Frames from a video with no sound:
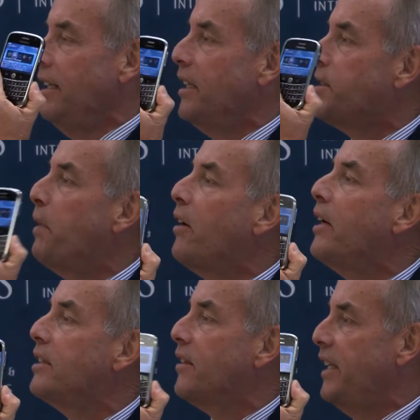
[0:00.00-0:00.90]
the
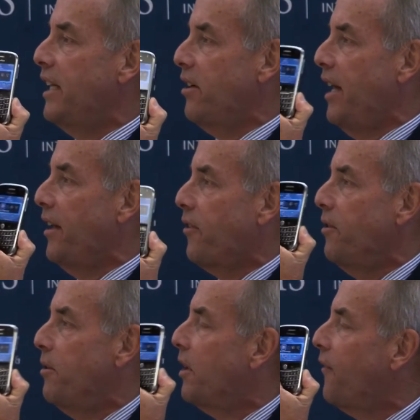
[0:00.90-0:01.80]
experience of the internet
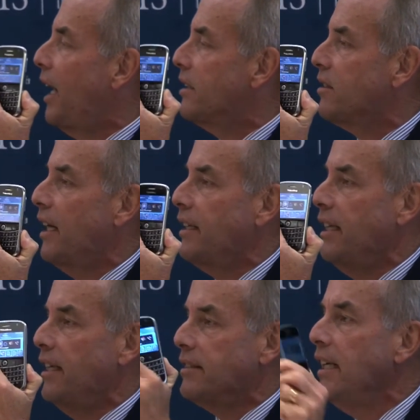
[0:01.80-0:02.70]
through a device like
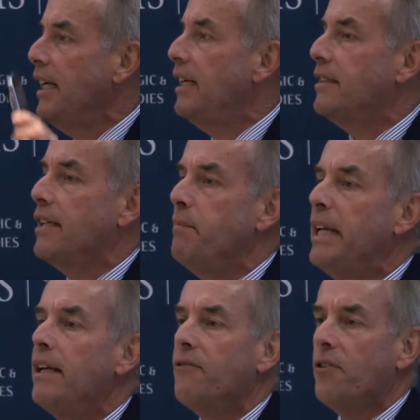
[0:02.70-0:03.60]
this is as
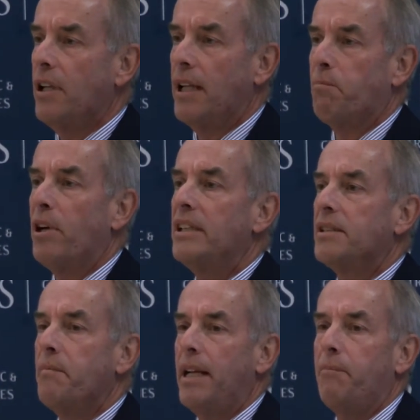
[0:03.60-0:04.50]
meaningful and brings
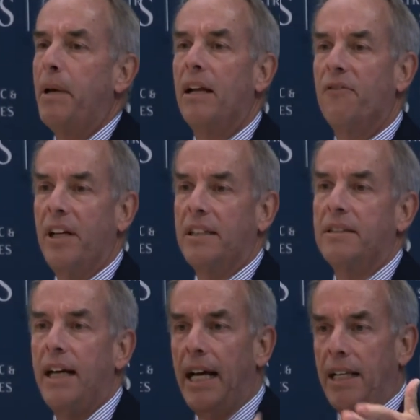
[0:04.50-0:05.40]
as many
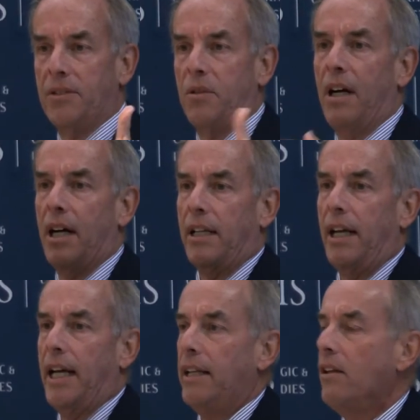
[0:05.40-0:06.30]
benefits as on
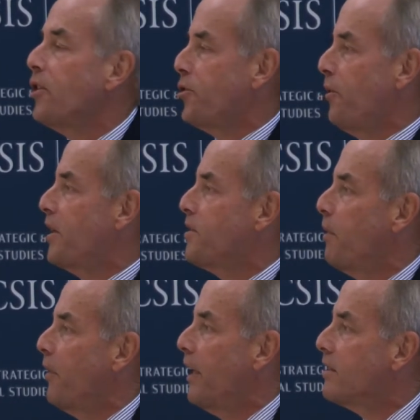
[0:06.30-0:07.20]
a lesser
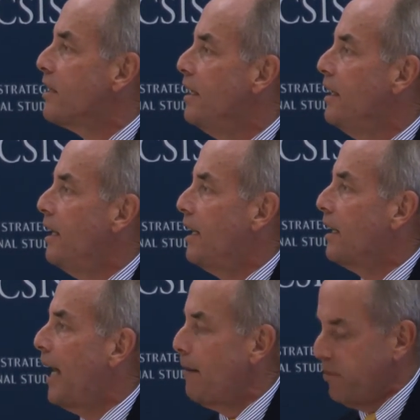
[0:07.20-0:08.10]
experience on a
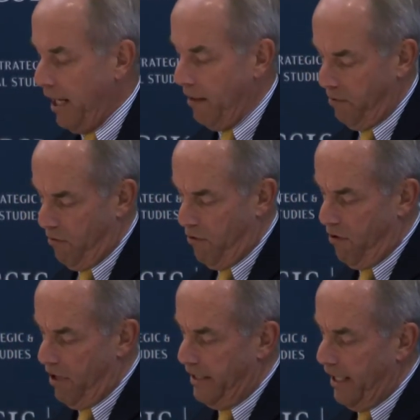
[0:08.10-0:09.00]
laptop
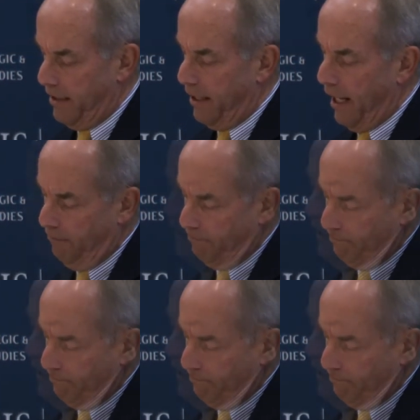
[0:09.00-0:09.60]
or a desktop.